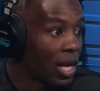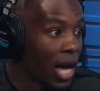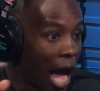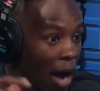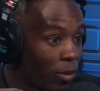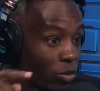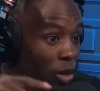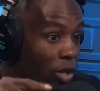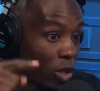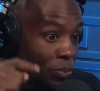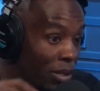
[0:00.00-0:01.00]
I was one of
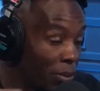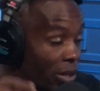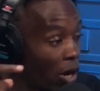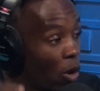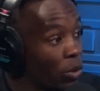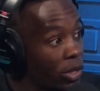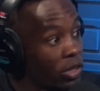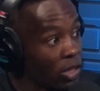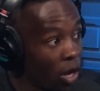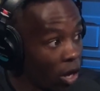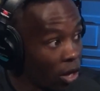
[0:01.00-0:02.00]
those people that only
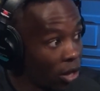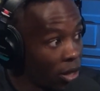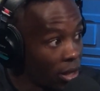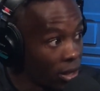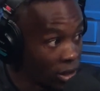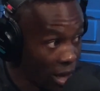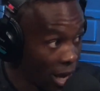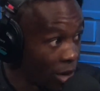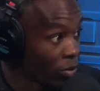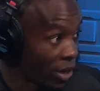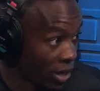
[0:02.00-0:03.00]
saw the
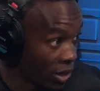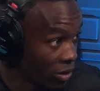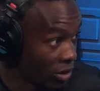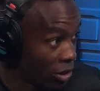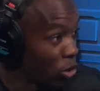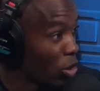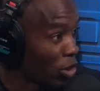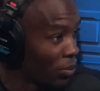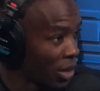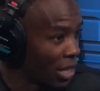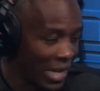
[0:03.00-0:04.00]
hand raised, you know what I
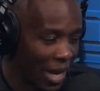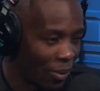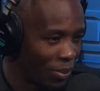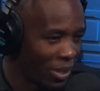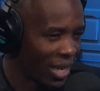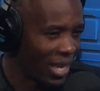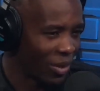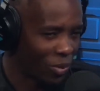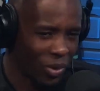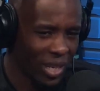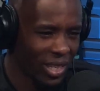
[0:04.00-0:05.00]
mean, and I would be like,
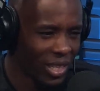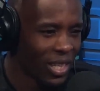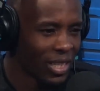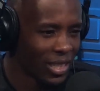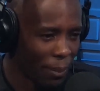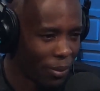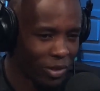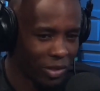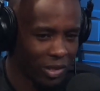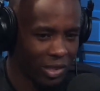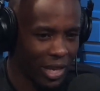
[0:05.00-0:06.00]
what? That
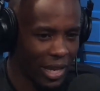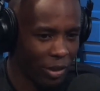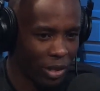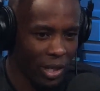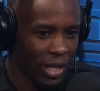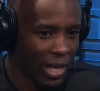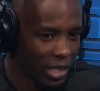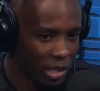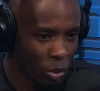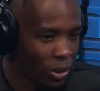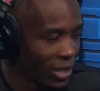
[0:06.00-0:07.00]
person's like
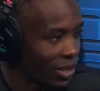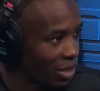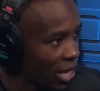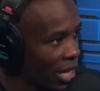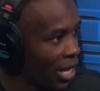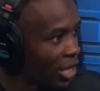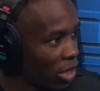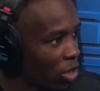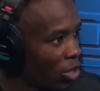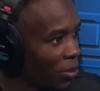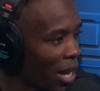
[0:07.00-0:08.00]
doing his thing, you
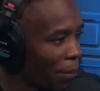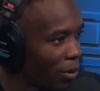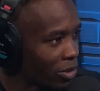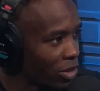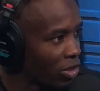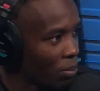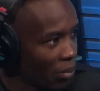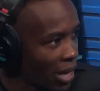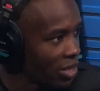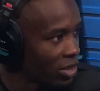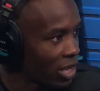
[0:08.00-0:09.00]
know what I mean? That person's
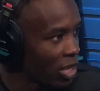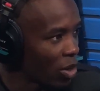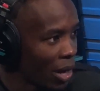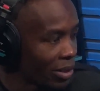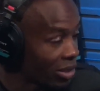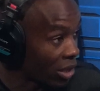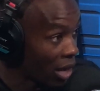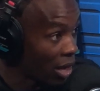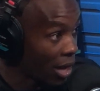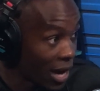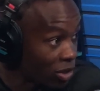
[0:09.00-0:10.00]
amazing, you know. When I was in
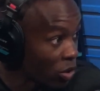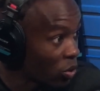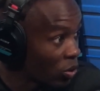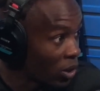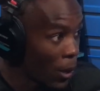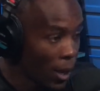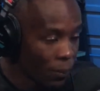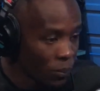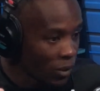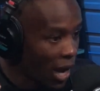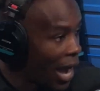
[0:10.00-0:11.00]
high school,
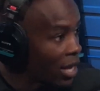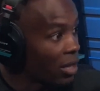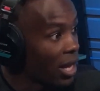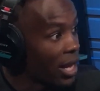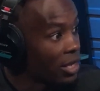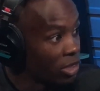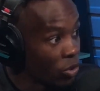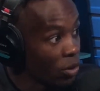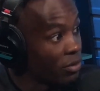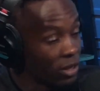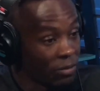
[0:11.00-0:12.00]
I idolized
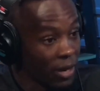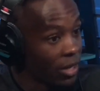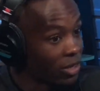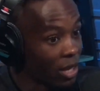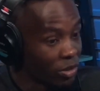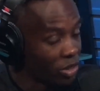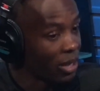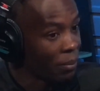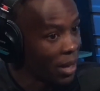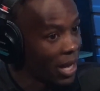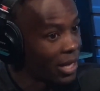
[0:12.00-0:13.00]
UFC fighters. I was just like,
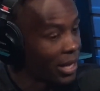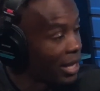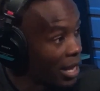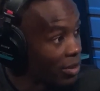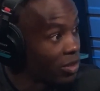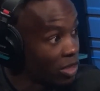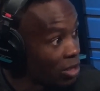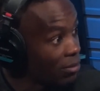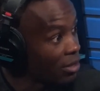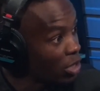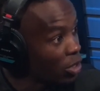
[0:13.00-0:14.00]
man, like Anderson
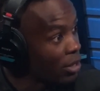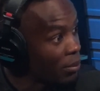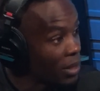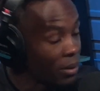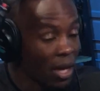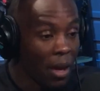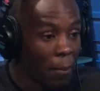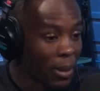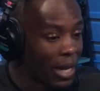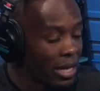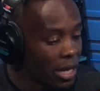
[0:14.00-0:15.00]
Silva, you know what I mean? But
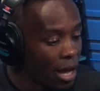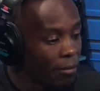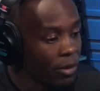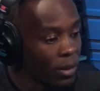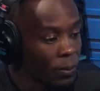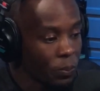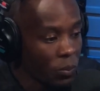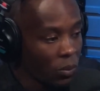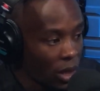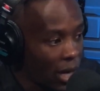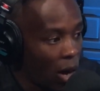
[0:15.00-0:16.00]
I never,
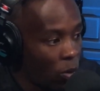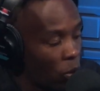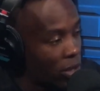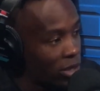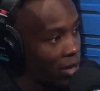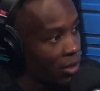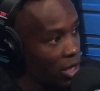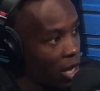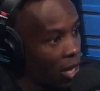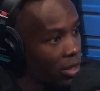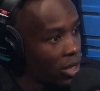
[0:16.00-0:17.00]
not once, ever
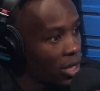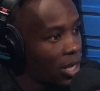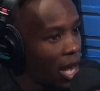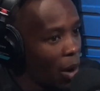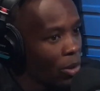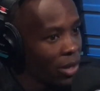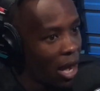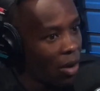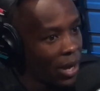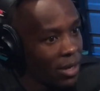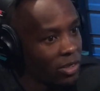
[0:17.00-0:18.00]
thought, I wonder how
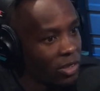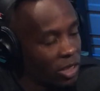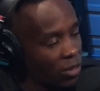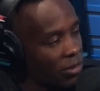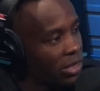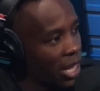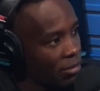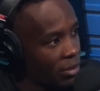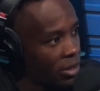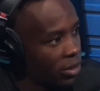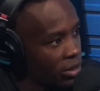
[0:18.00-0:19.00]
Anderson Silva's life is.